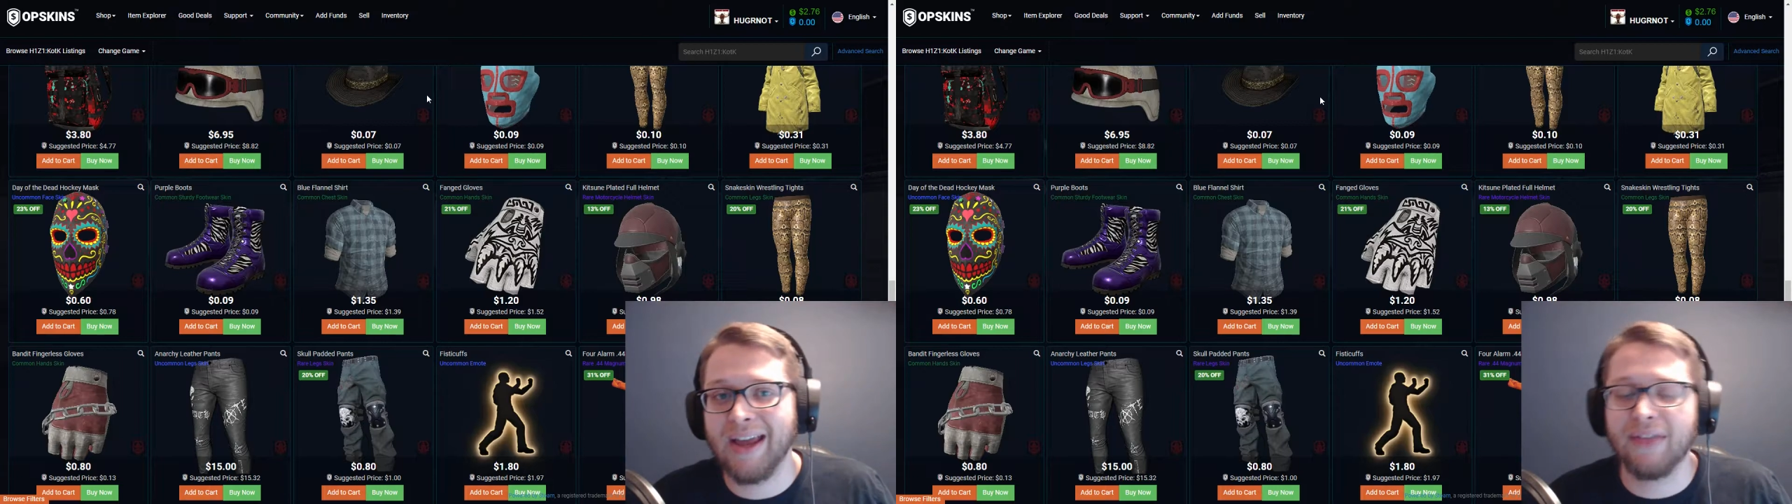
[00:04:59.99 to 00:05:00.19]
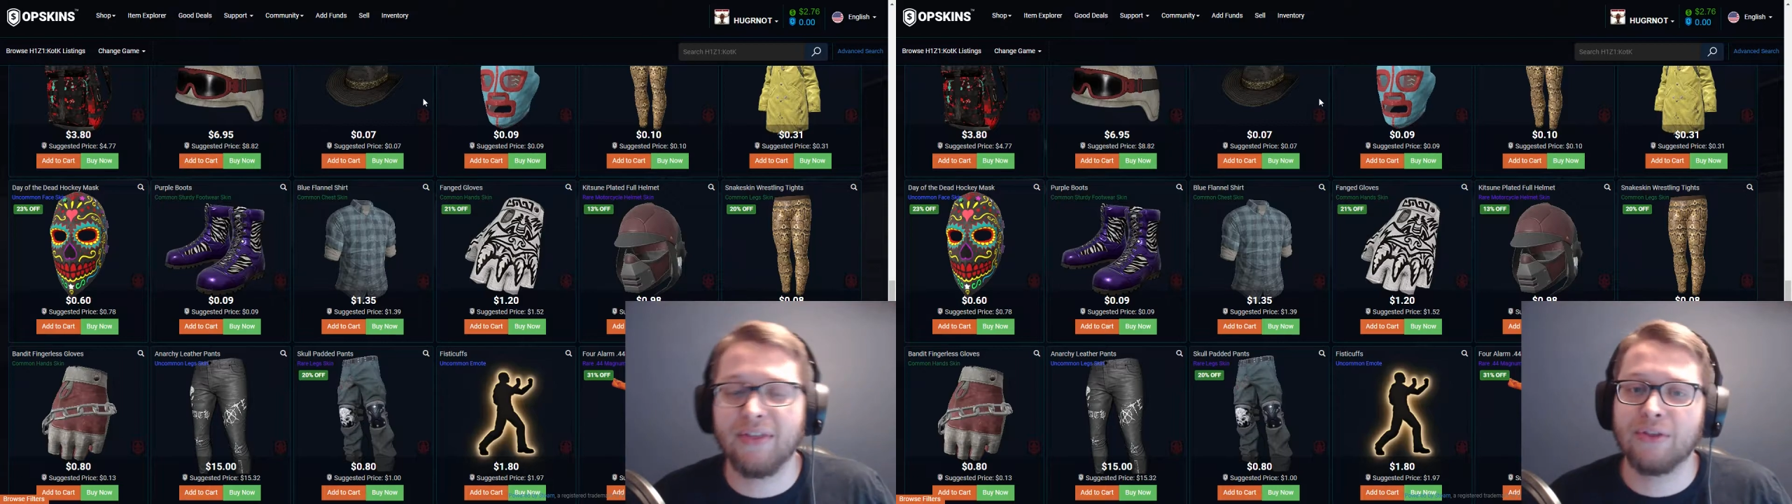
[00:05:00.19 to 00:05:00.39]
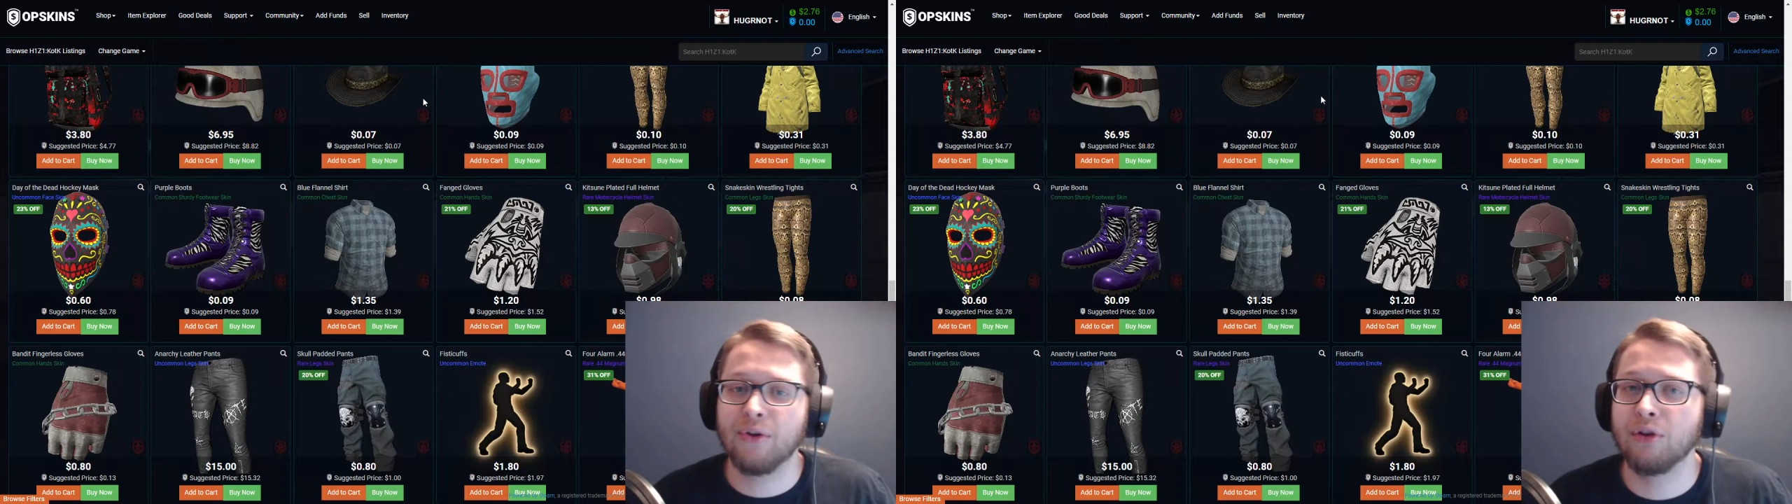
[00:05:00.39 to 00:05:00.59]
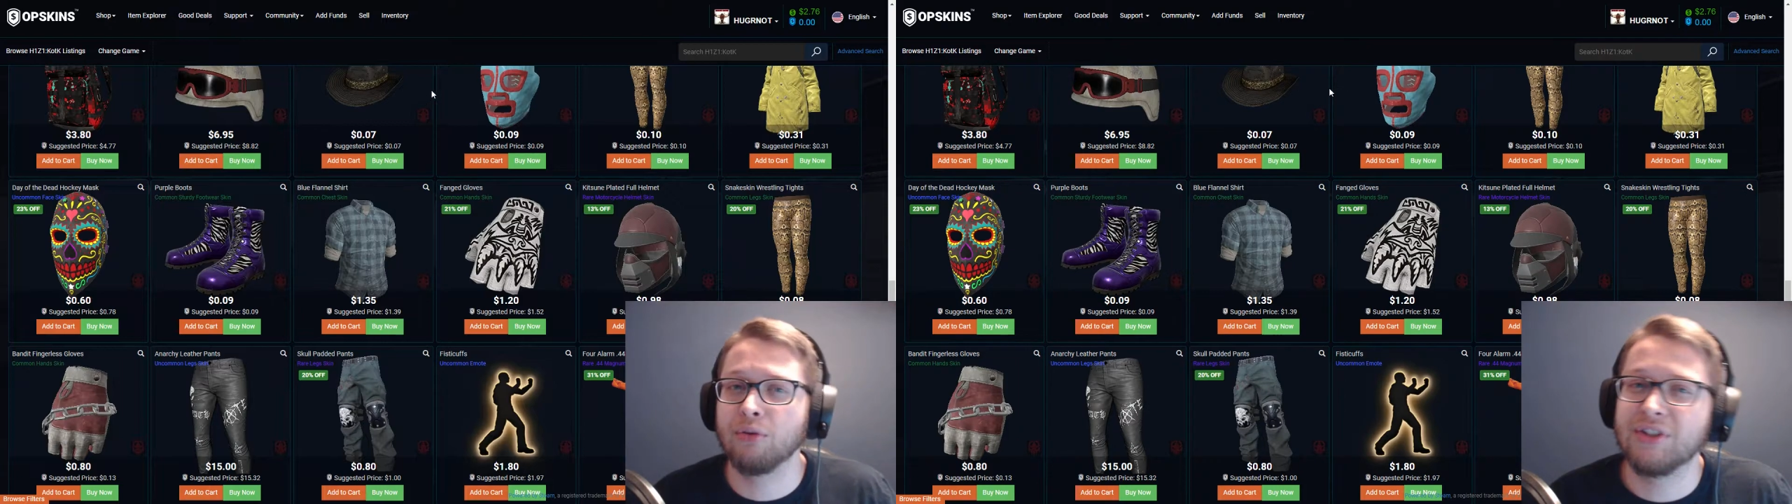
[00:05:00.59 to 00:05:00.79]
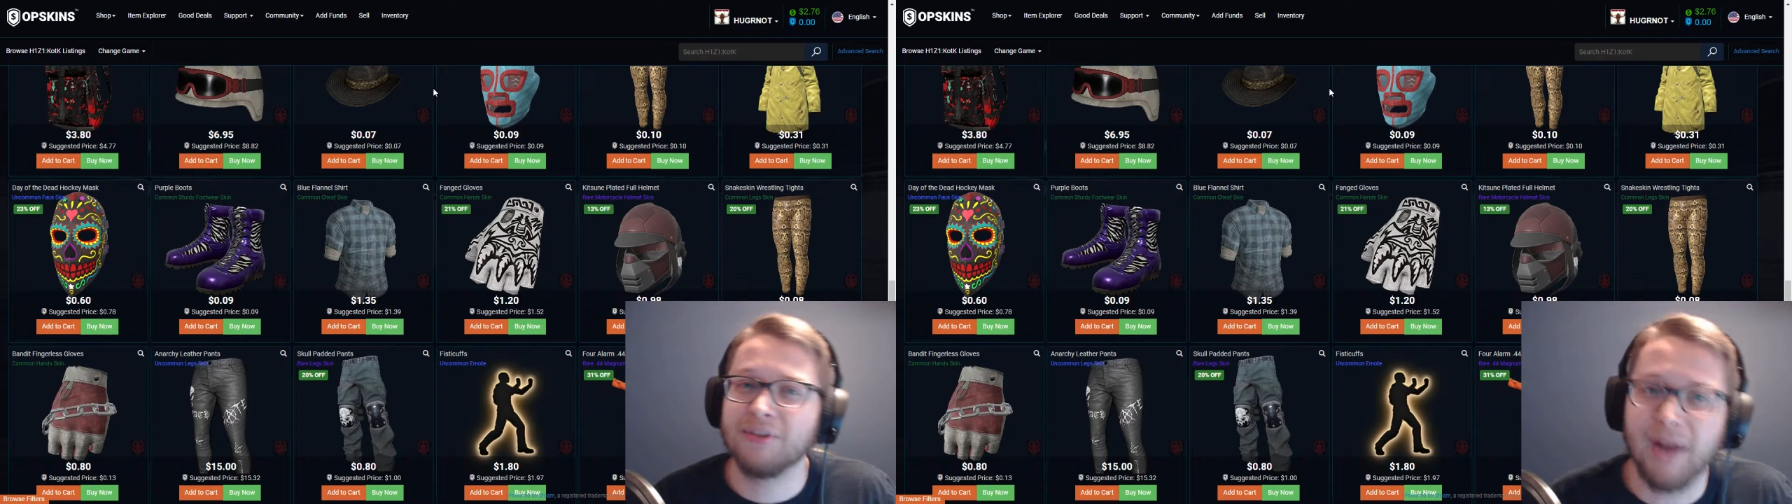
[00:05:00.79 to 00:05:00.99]
I think the only
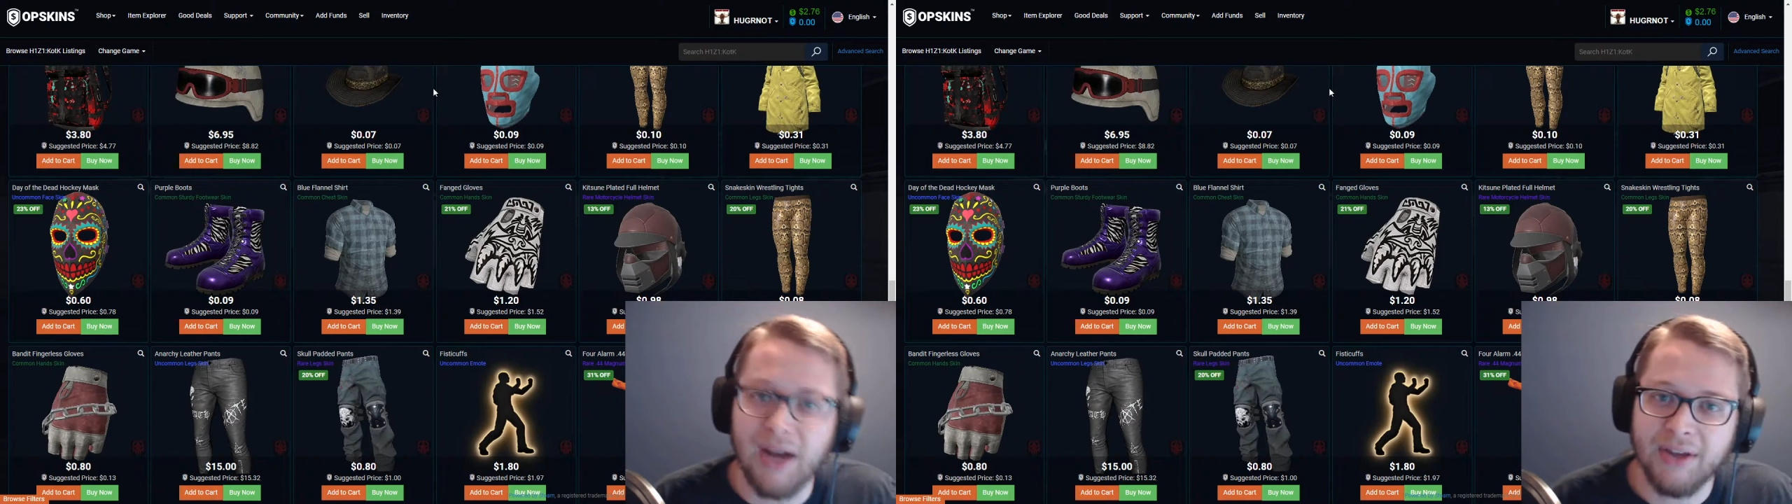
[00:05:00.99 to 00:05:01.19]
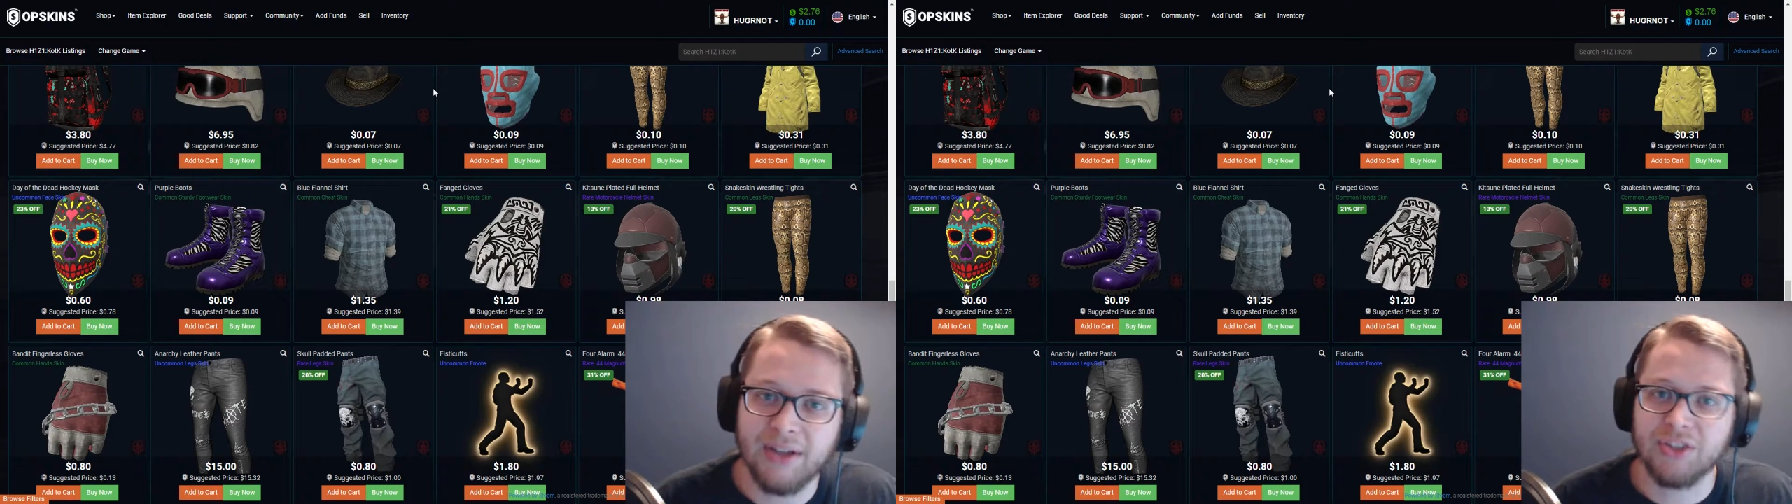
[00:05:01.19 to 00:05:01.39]
reason behind it